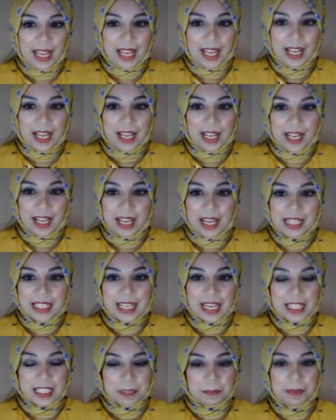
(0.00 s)
It
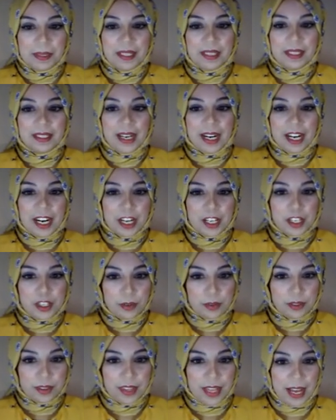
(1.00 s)
has been
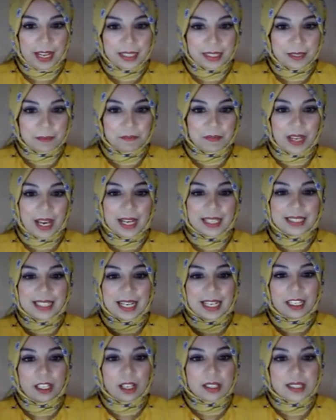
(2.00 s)
argued that a
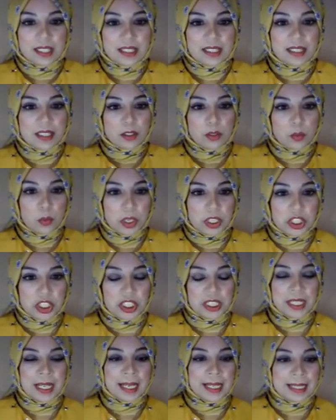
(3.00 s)
diglossic
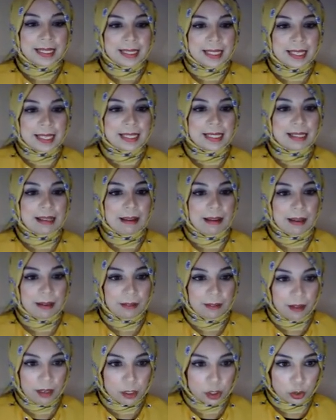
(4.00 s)
situation exists
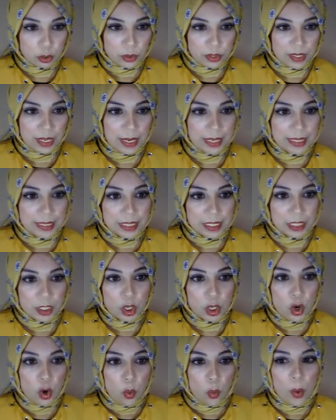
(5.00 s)
in a society
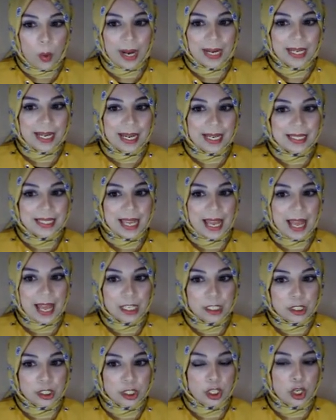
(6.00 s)
when it
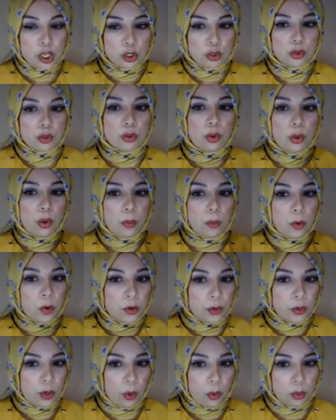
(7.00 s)
has 2 or more
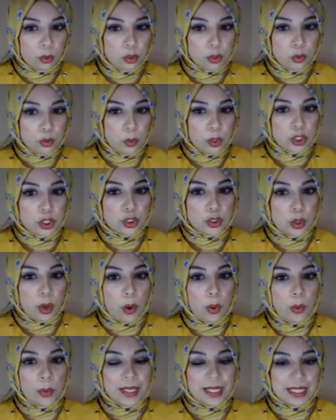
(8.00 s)
codes which
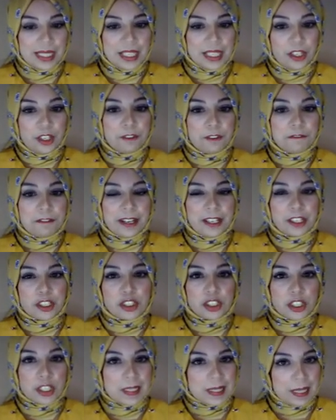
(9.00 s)
show clear
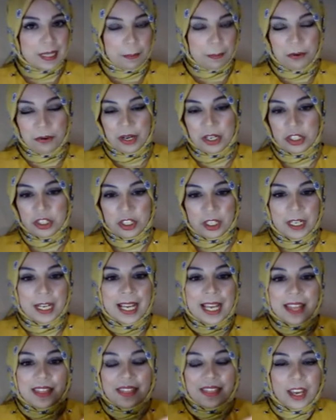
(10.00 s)
functional separation.
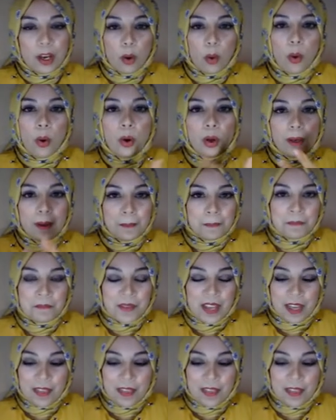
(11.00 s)
They all